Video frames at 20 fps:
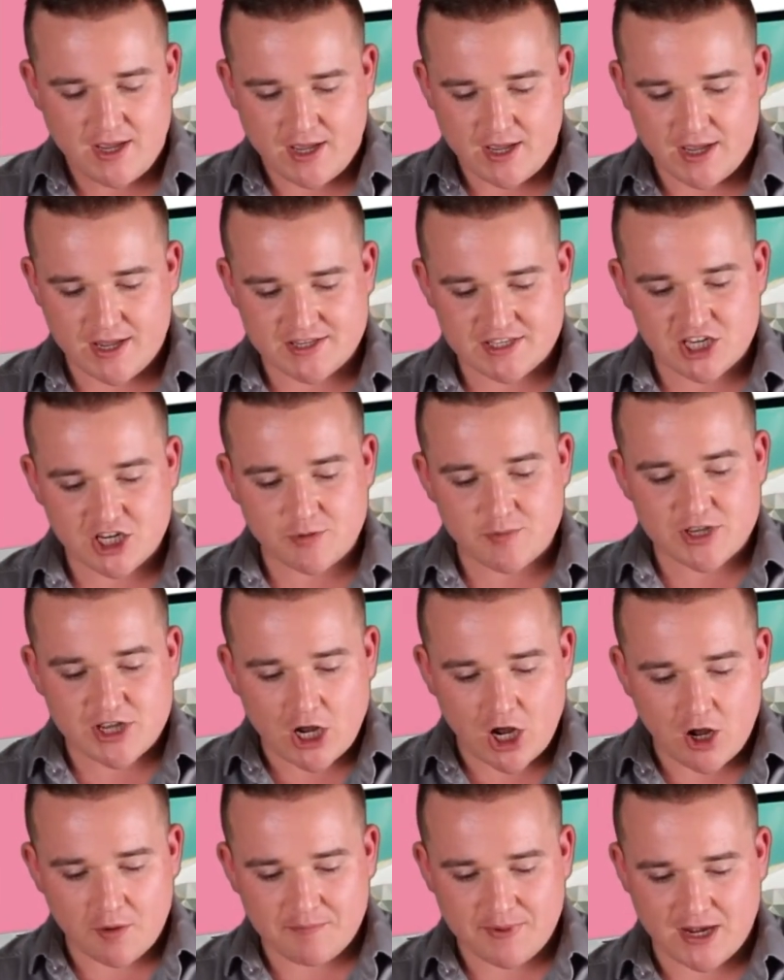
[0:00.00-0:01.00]
It's gonna be
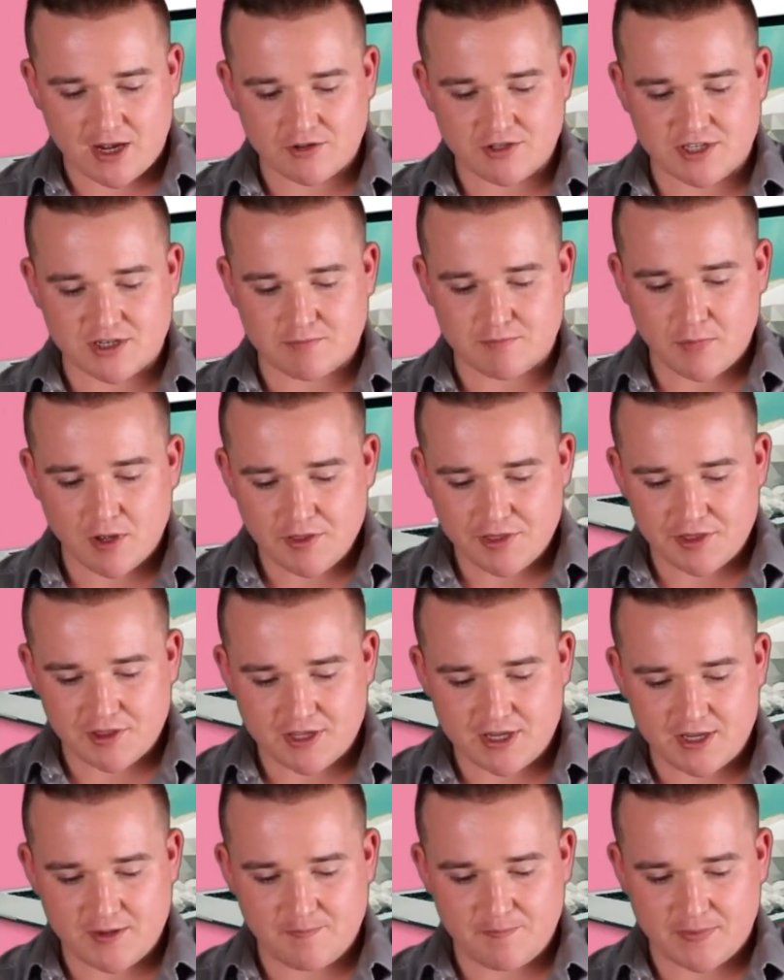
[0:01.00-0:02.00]
compounded
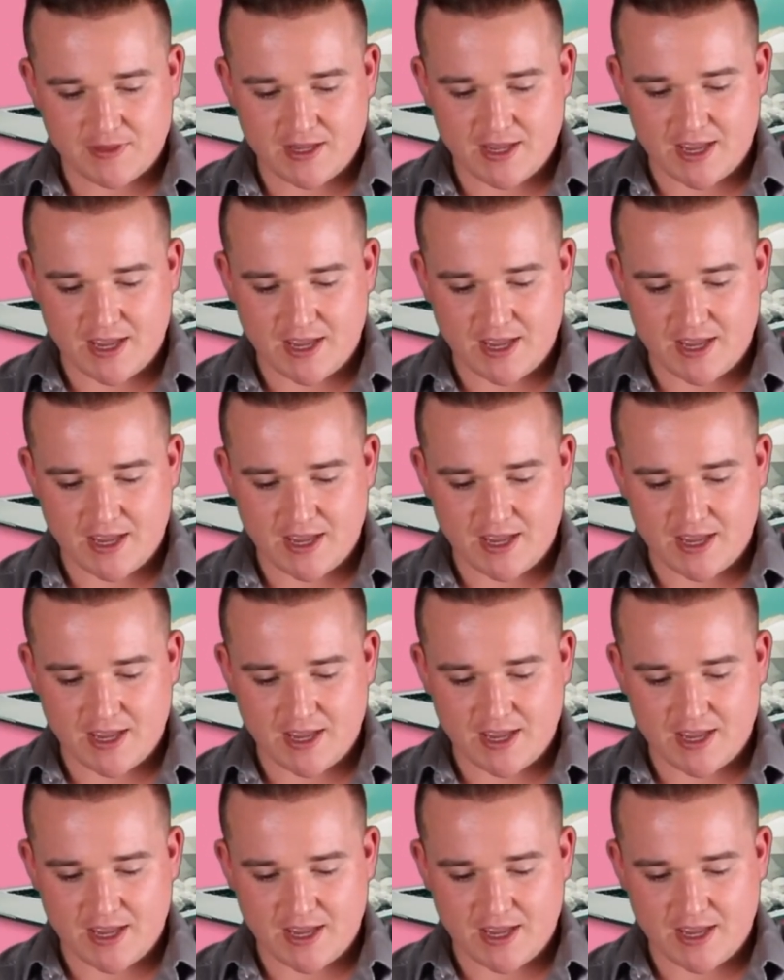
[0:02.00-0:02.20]
monthly,